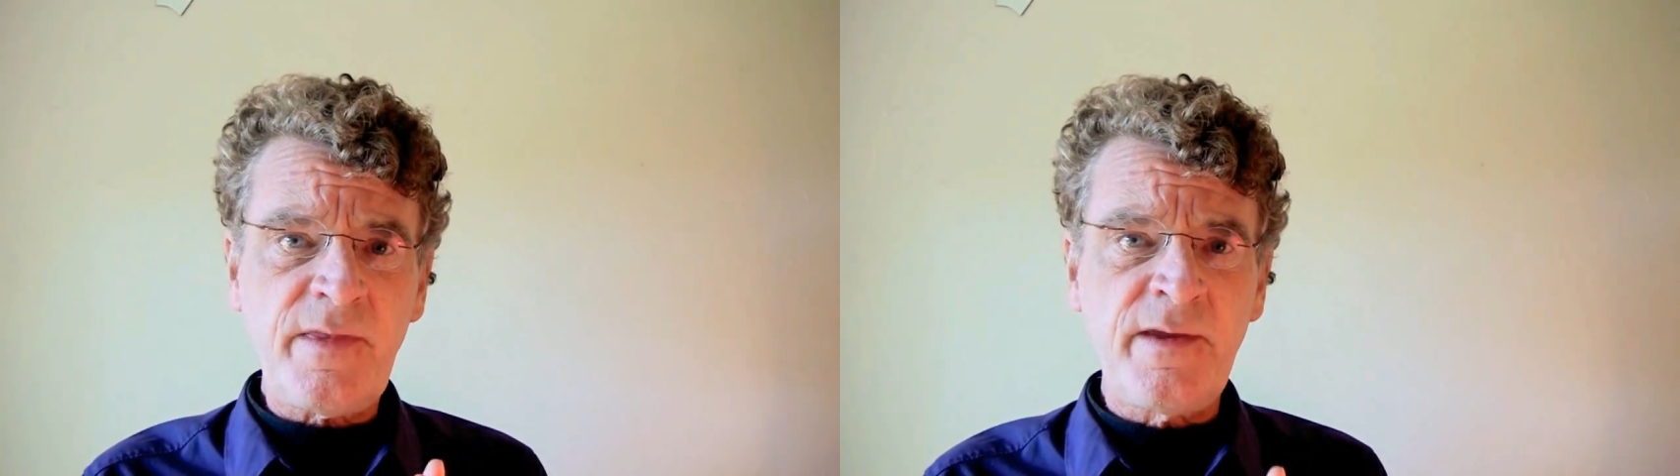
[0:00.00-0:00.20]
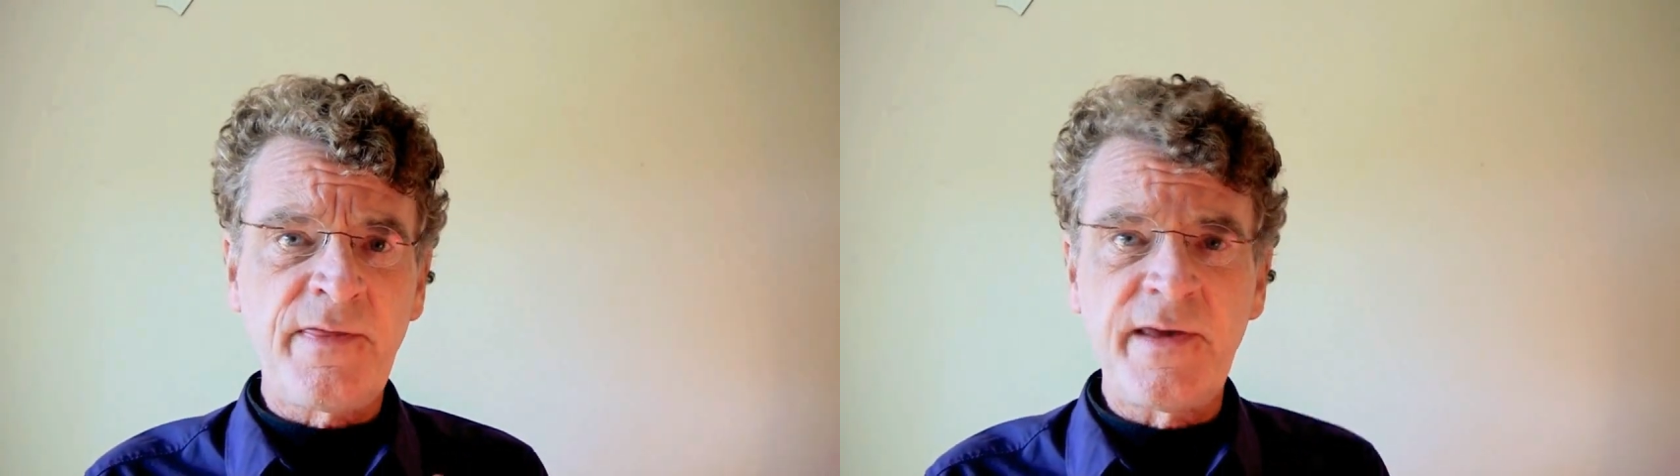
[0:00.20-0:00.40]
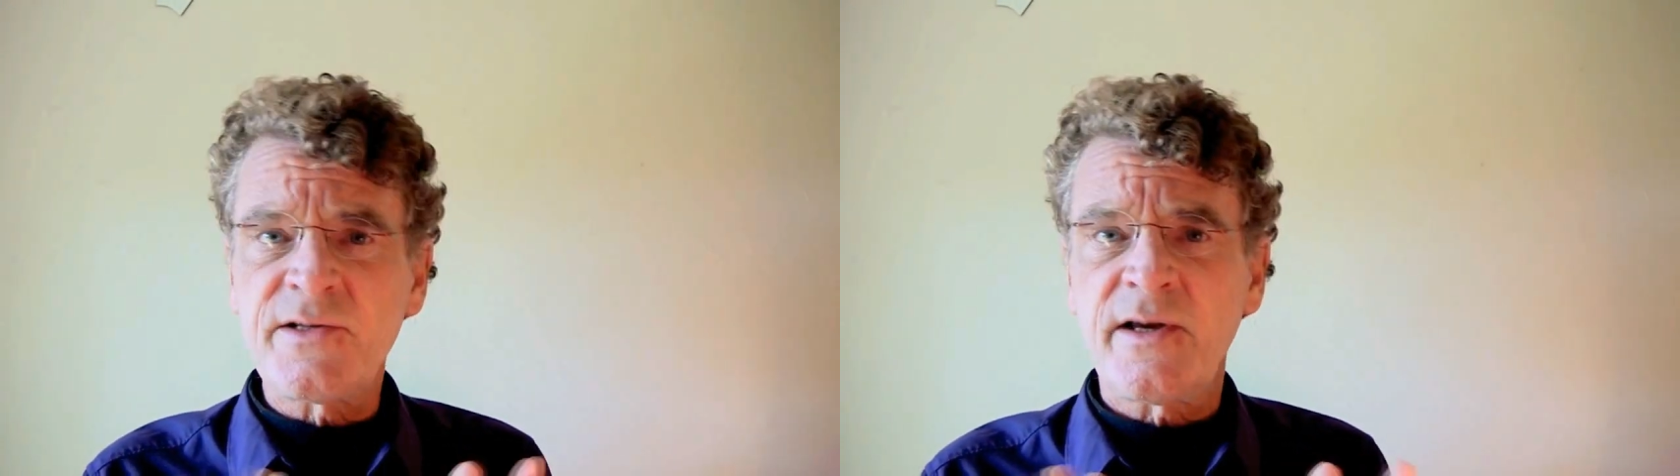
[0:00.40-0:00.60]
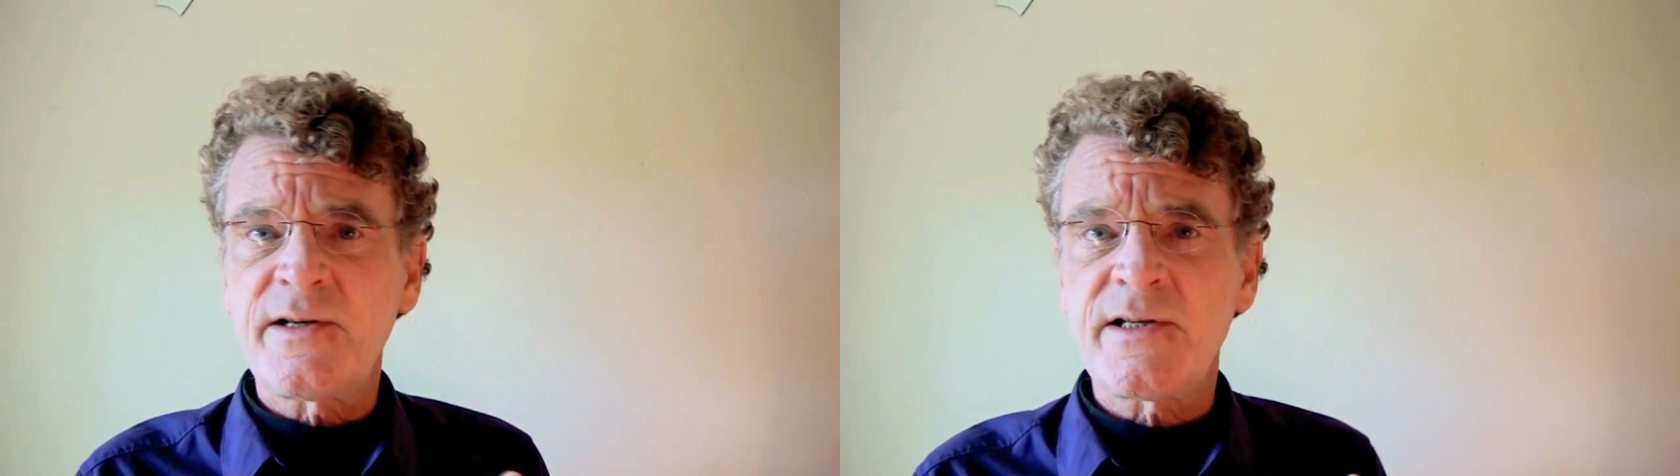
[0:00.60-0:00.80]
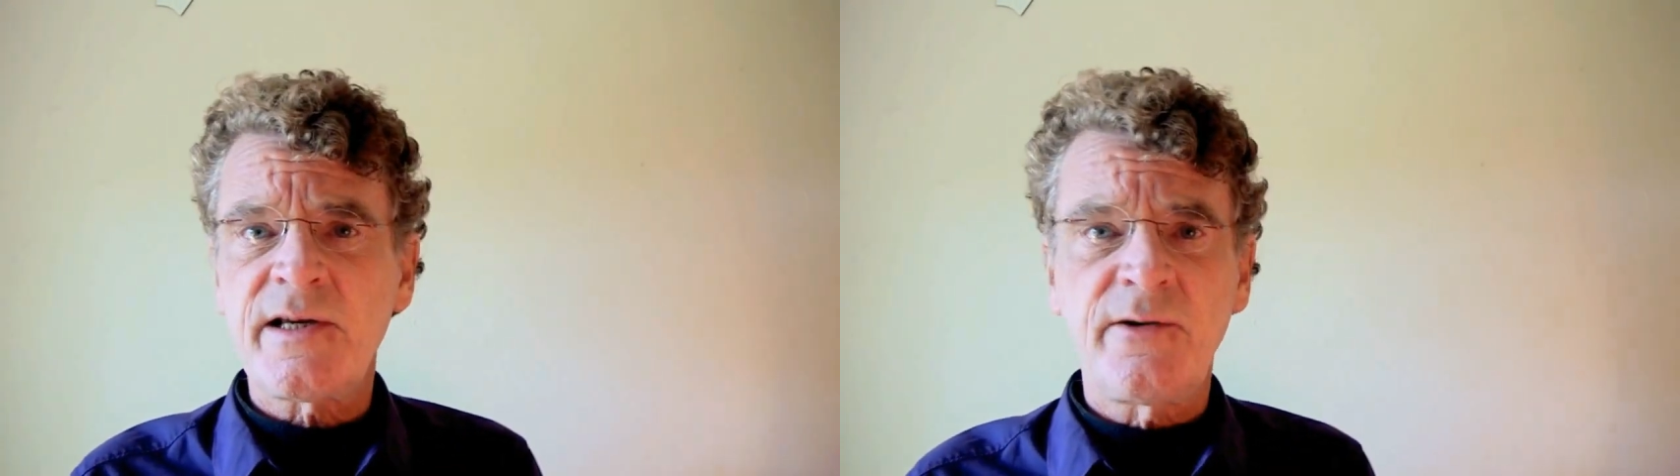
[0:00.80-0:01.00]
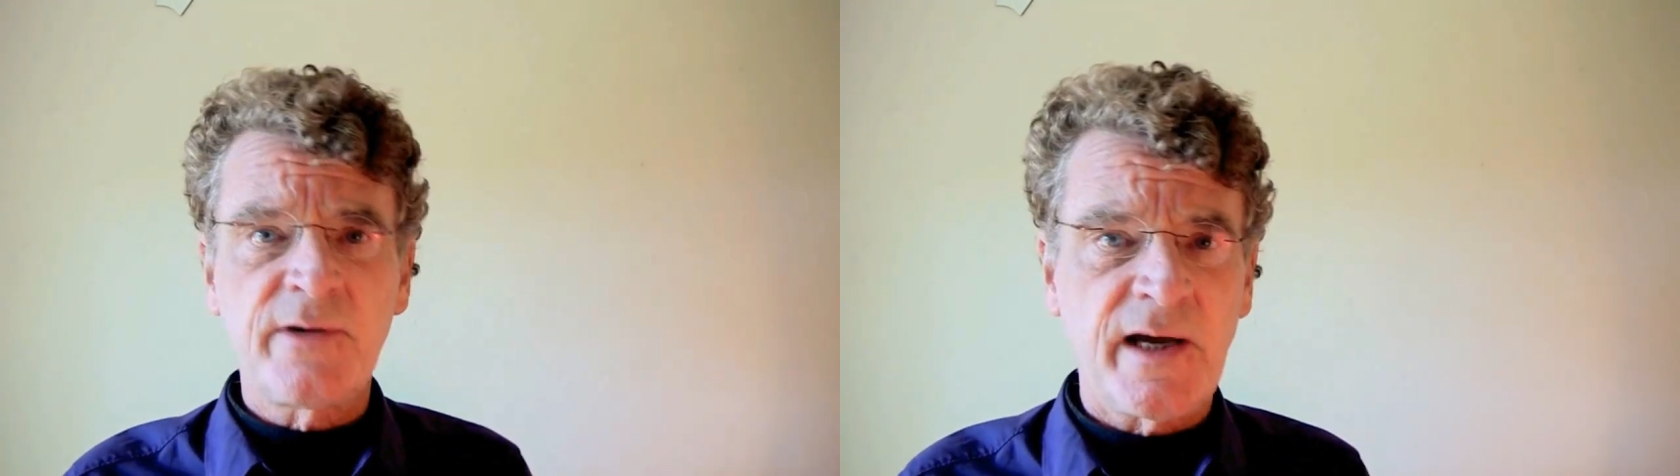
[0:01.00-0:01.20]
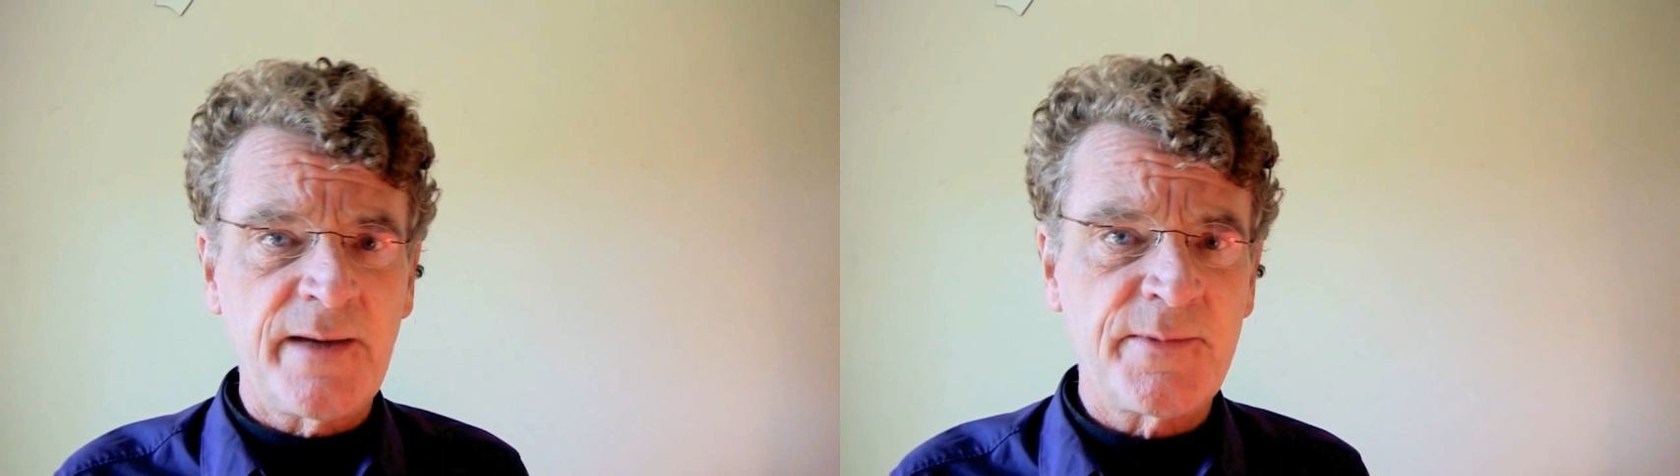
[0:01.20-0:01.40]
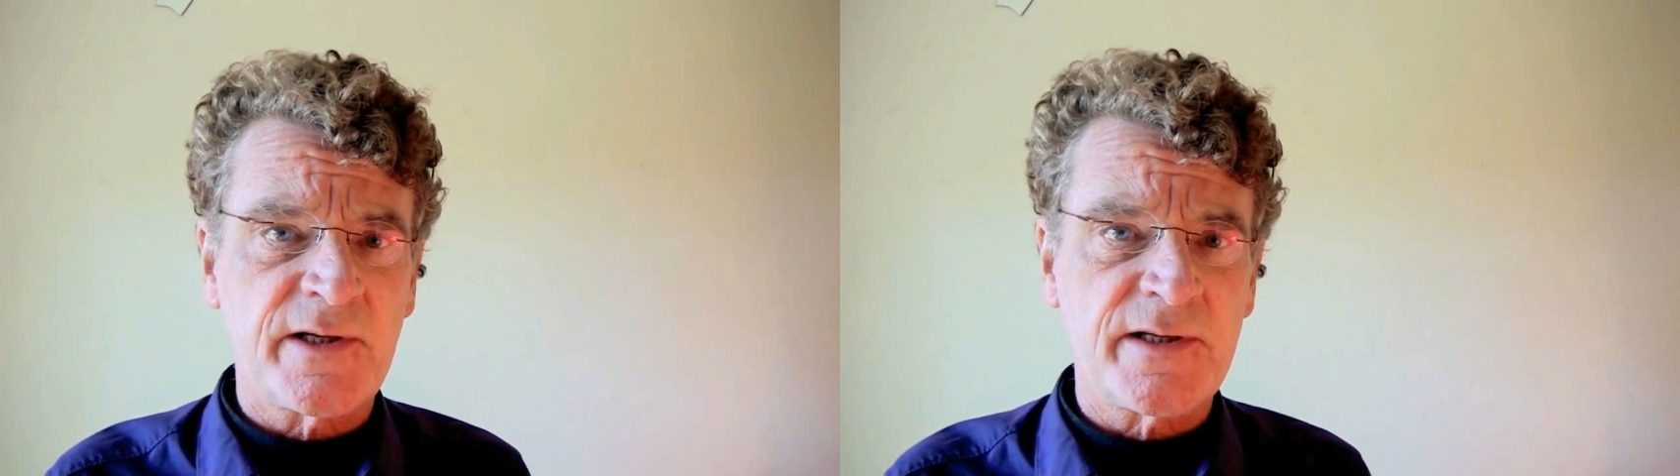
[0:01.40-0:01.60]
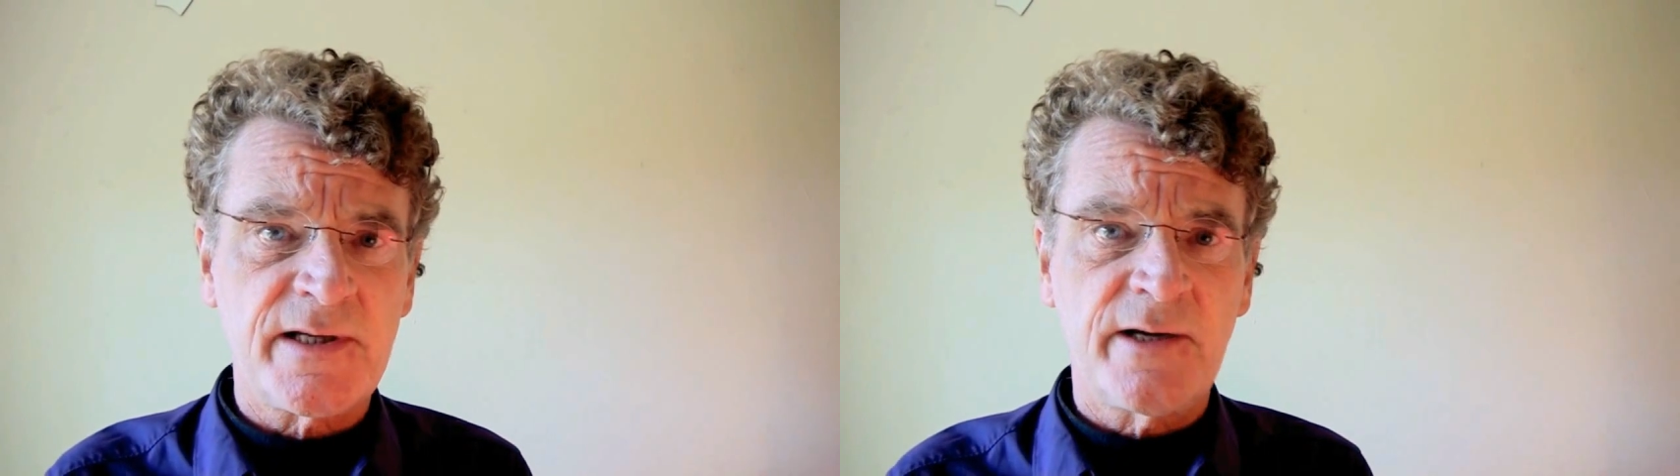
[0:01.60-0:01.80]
Things like sacred objects,